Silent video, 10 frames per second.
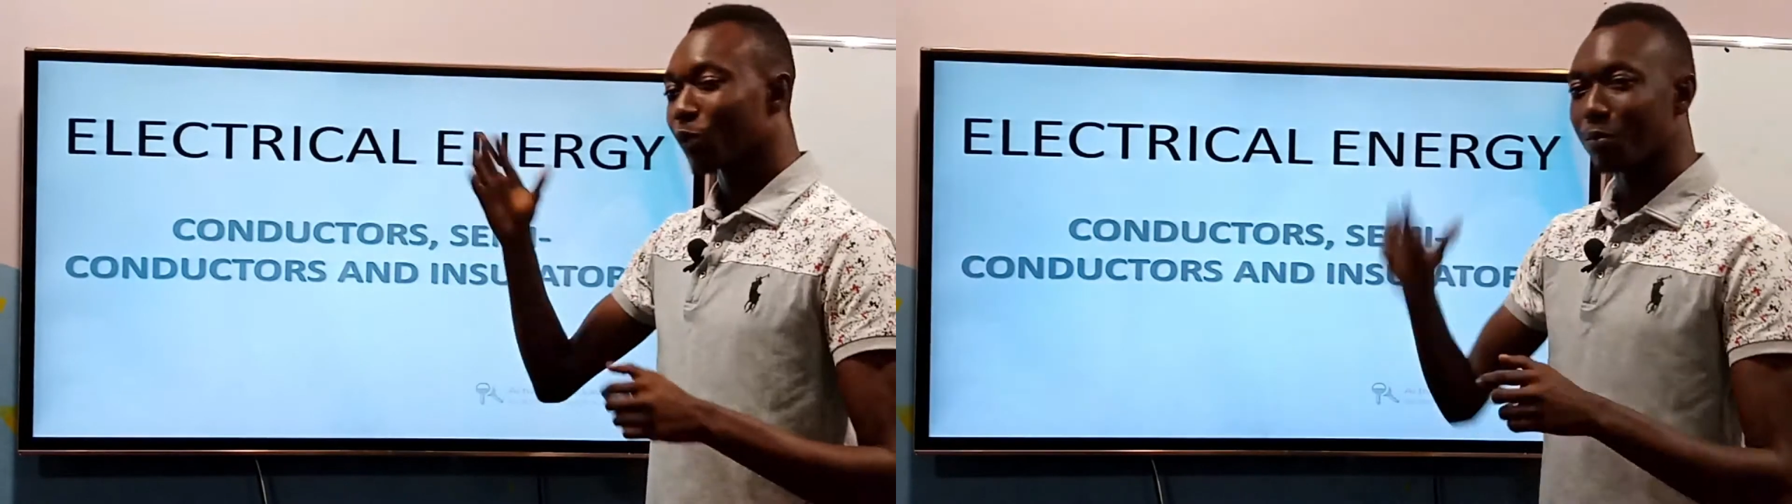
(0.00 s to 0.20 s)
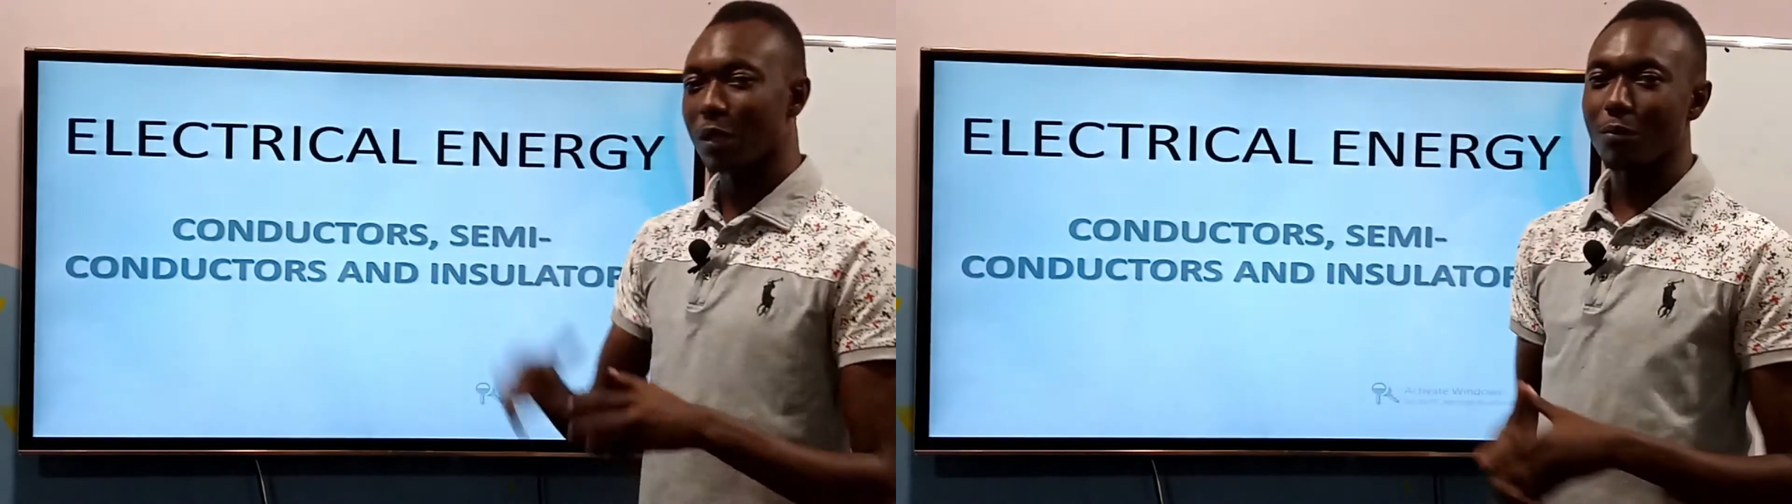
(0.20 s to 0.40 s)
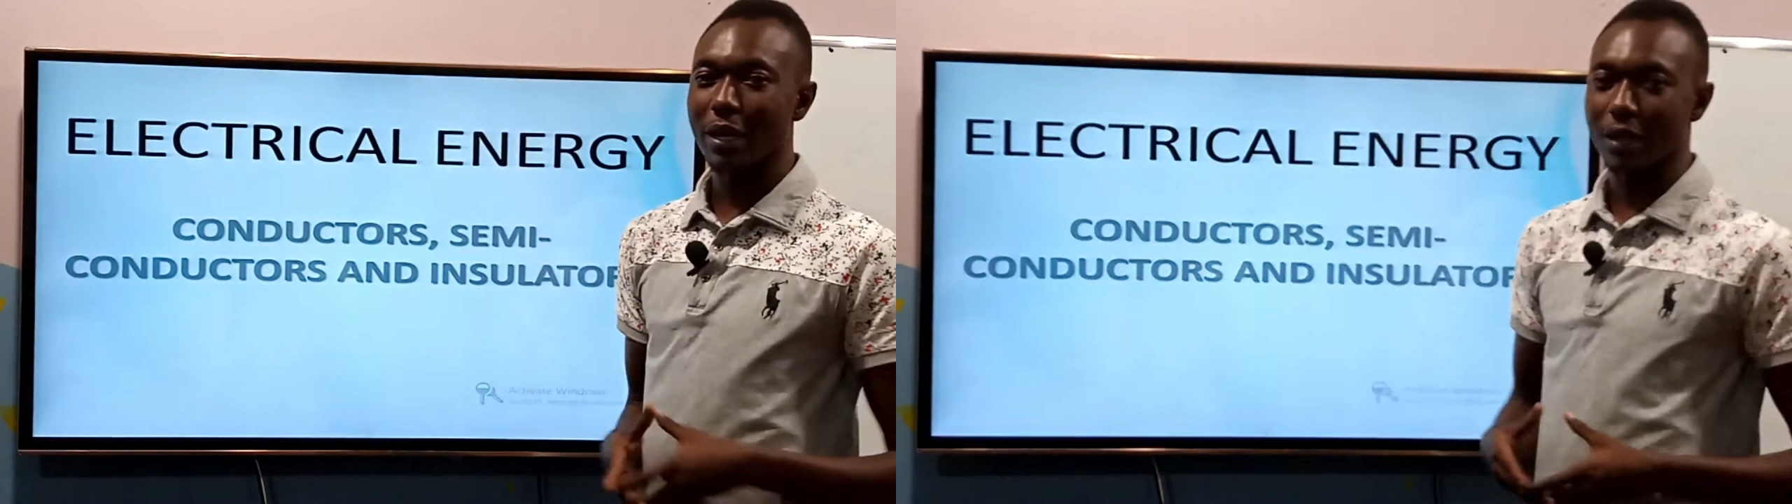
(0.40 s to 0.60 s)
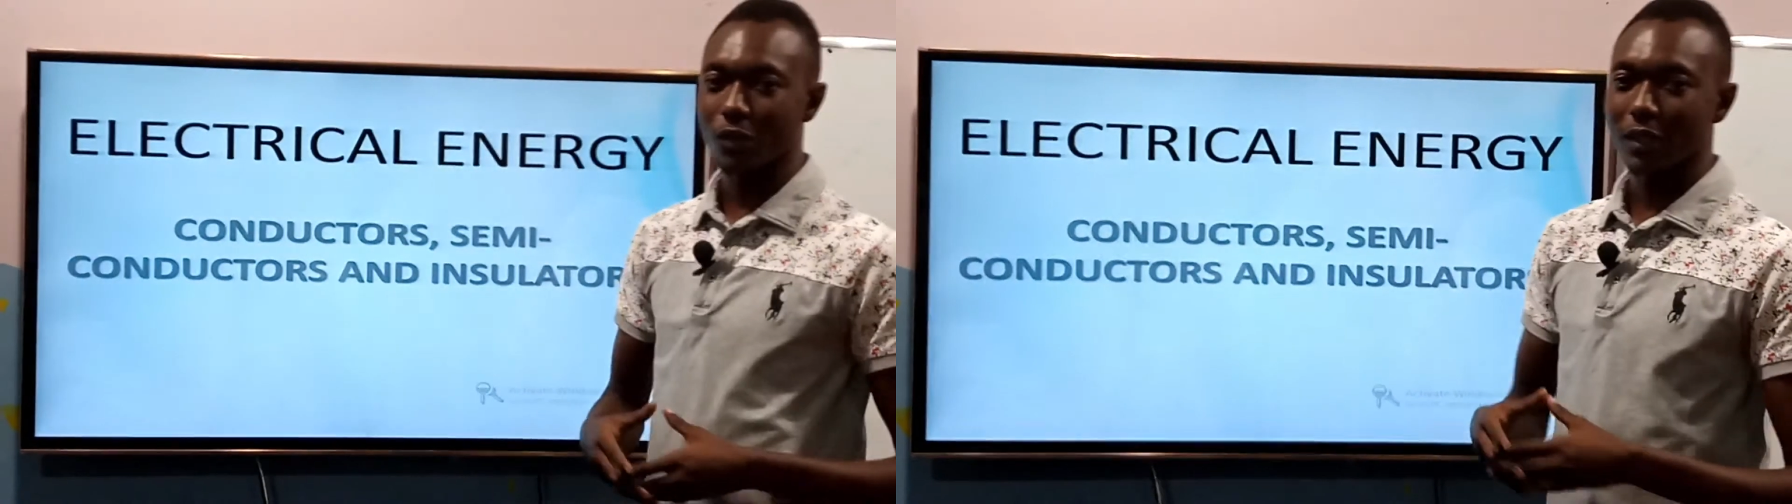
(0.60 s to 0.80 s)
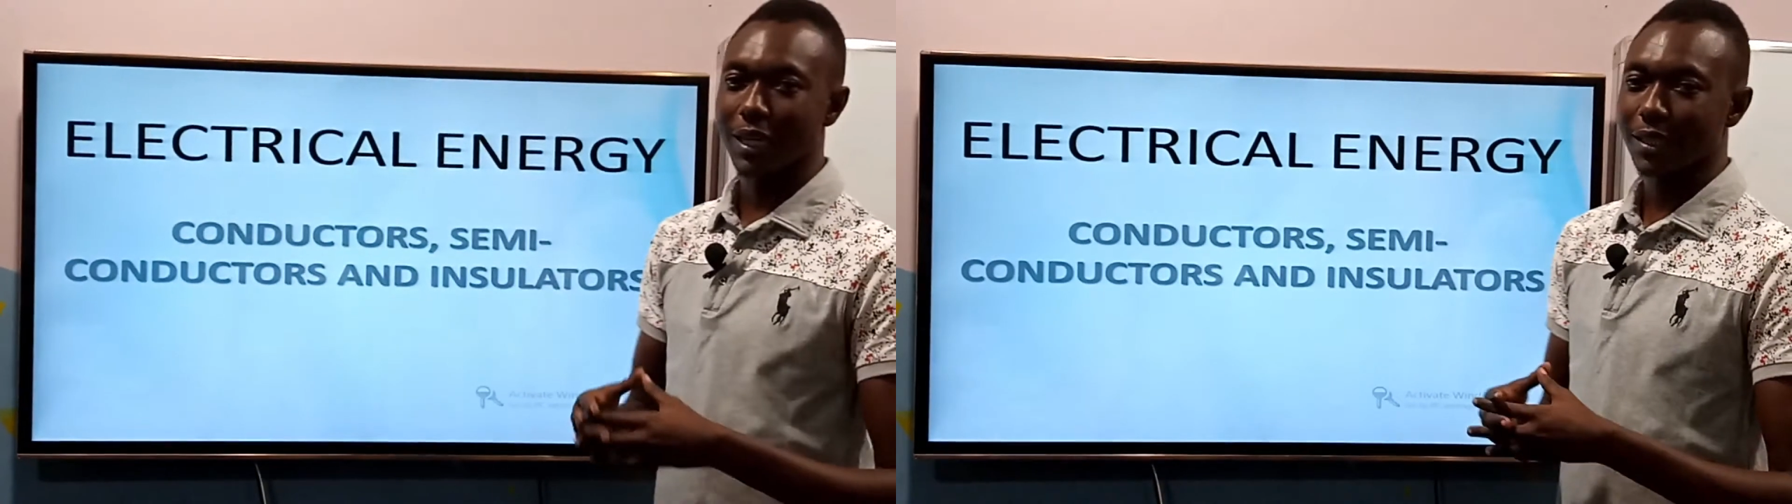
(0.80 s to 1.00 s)
we mean by
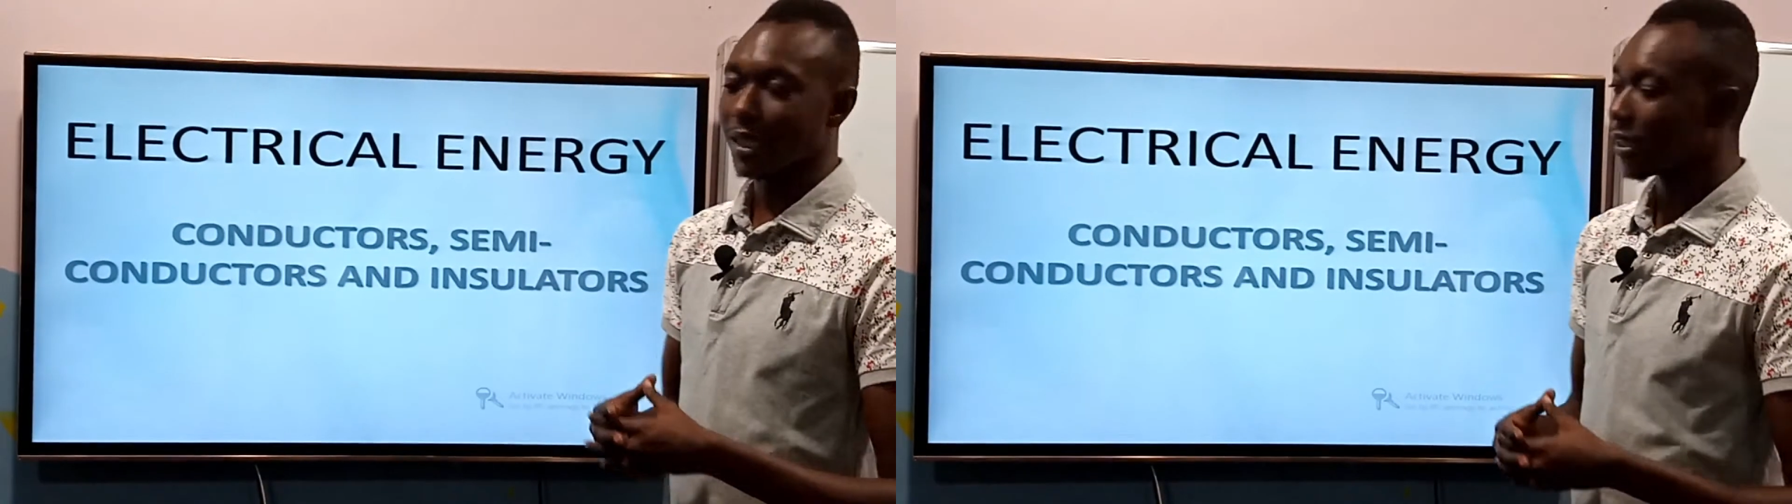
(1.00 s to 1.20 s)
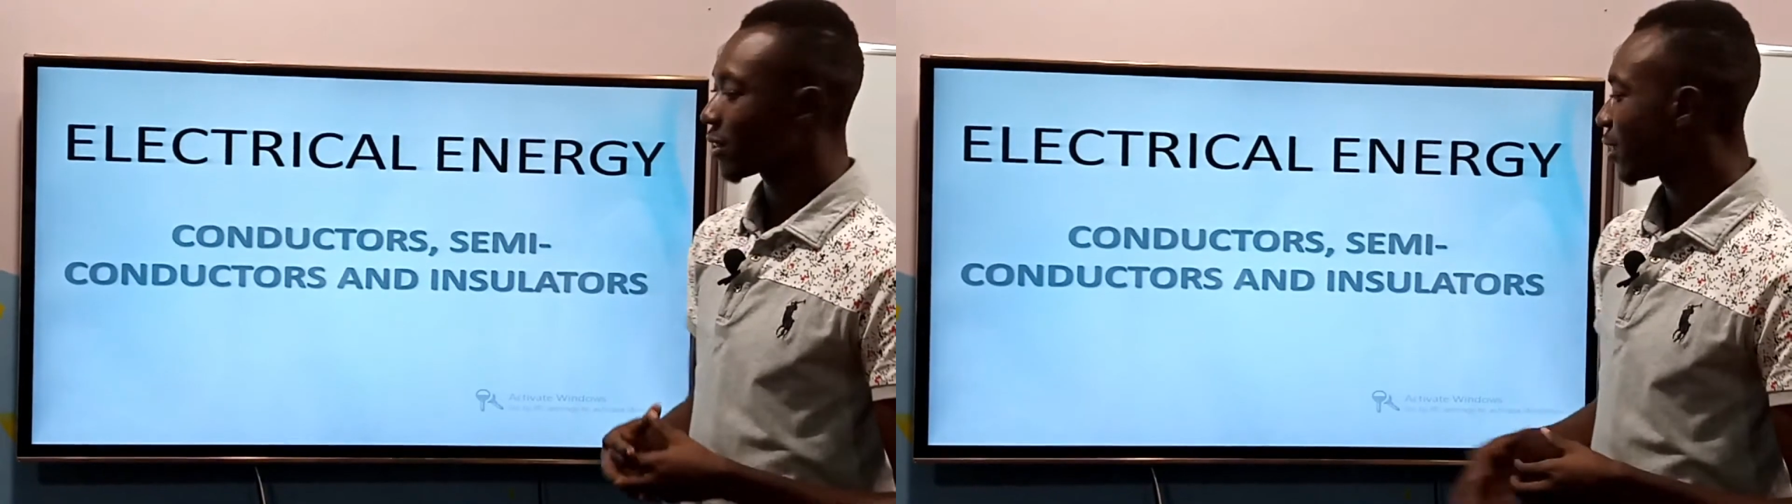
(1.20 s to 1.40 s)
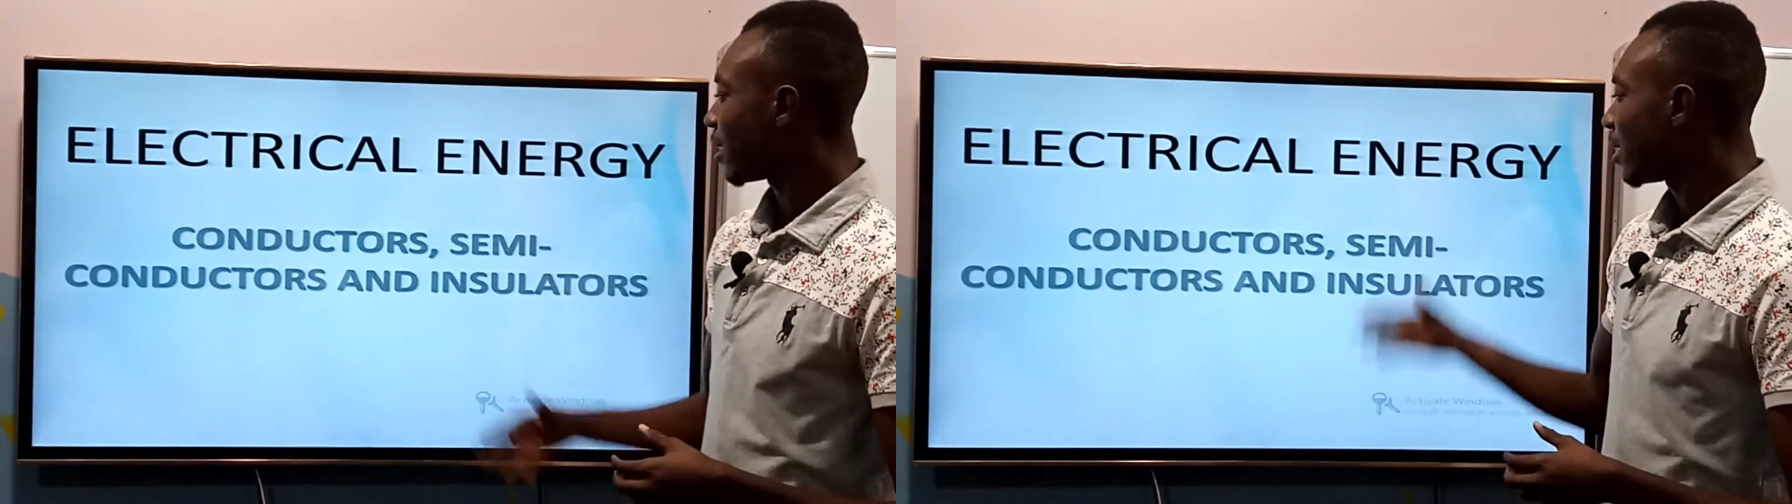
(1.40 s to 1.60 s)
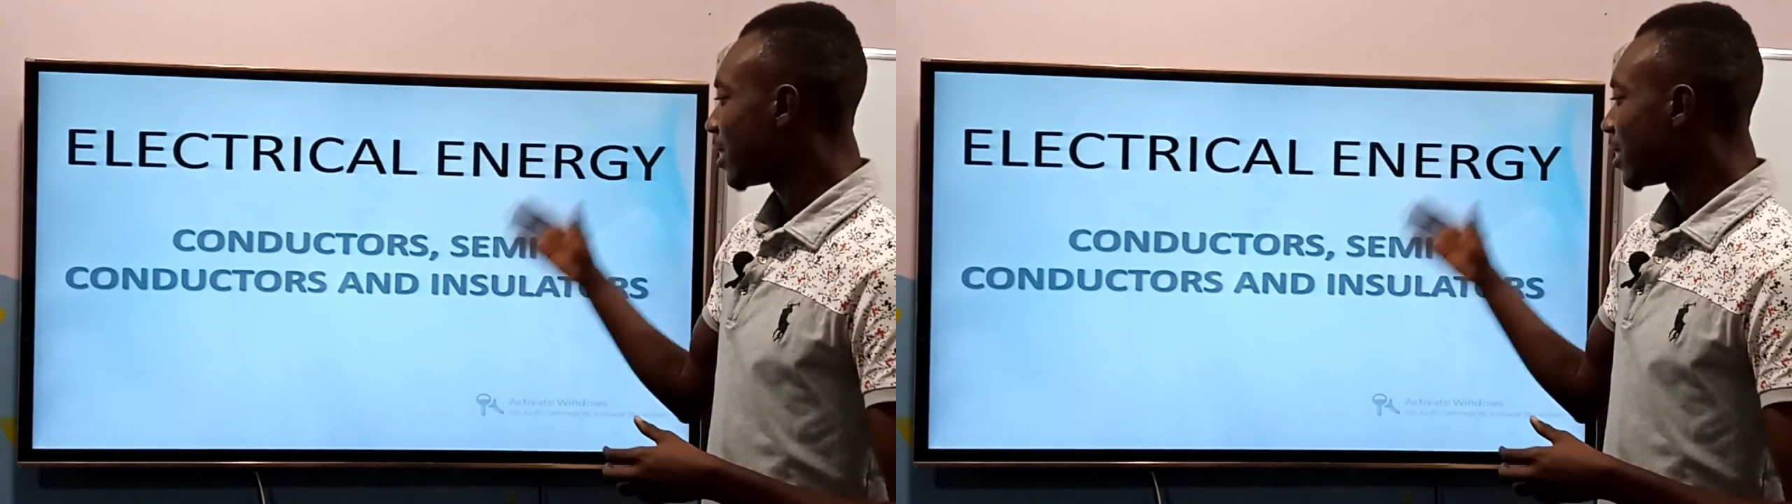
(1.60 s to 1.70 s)
conductors,